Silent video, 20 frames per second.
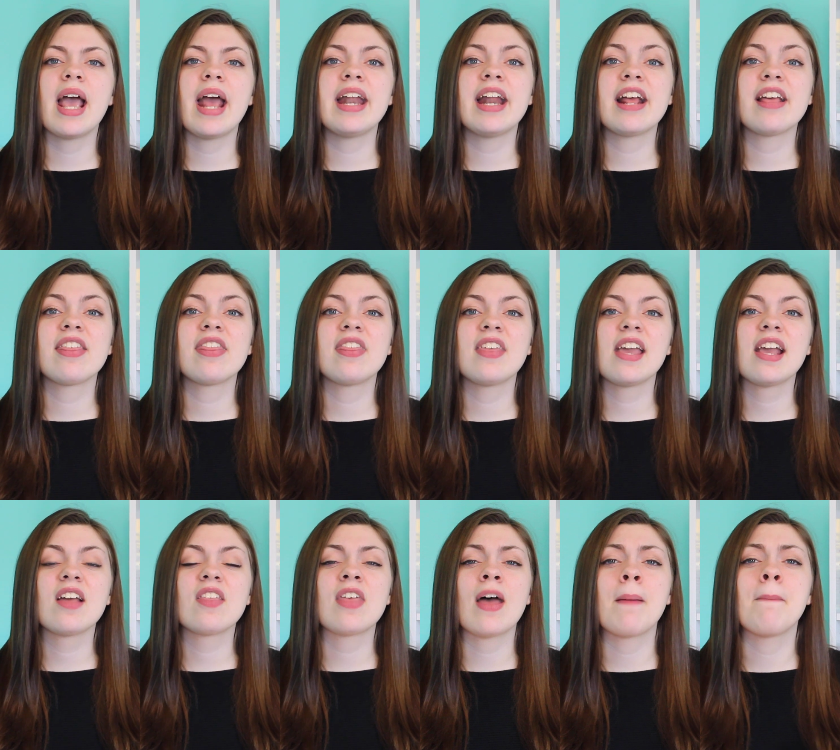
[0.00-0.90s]
and I
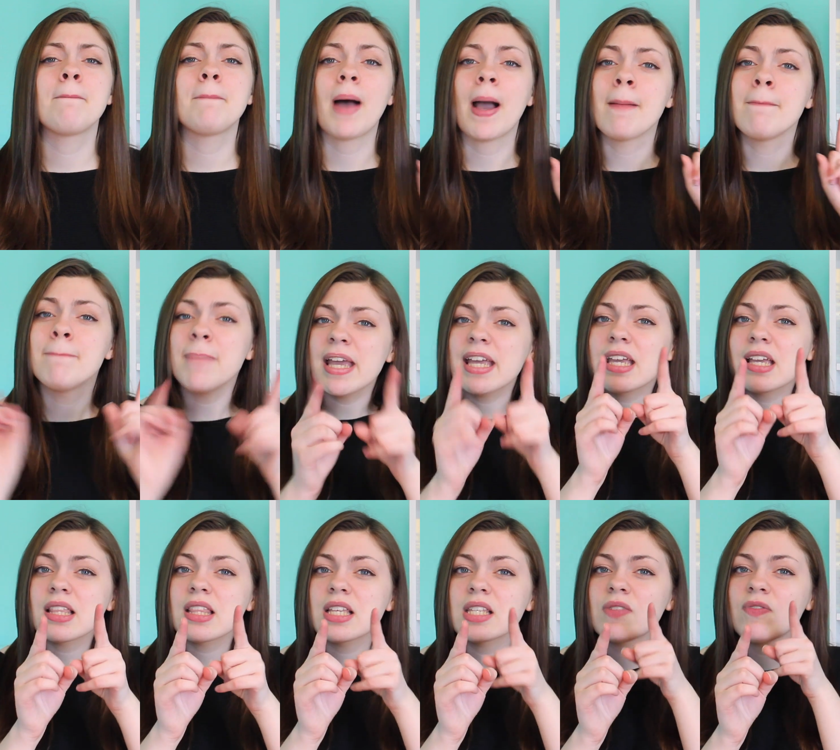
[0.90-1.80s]
think that by
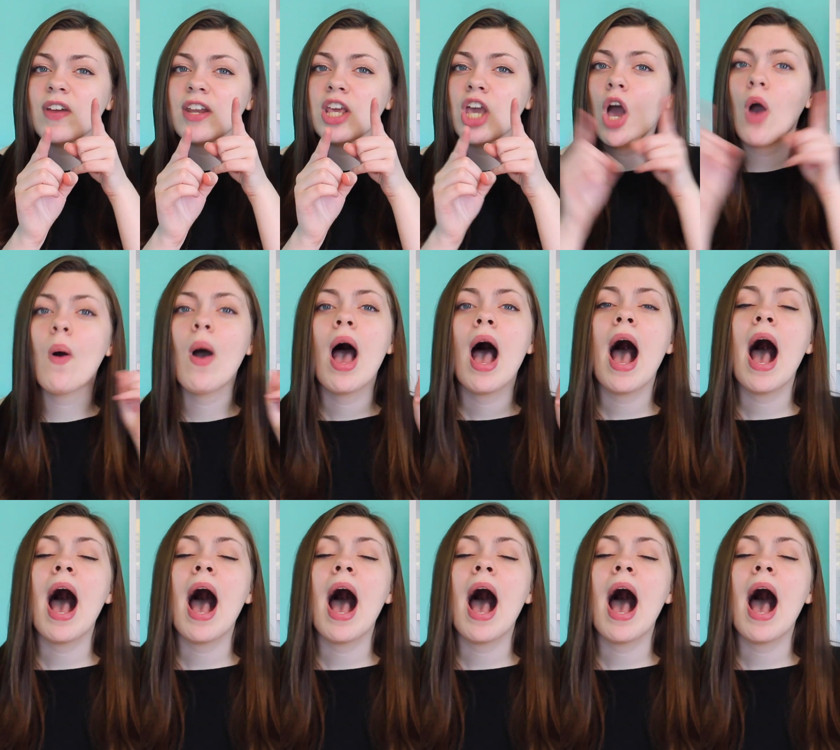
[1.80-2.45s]
making this video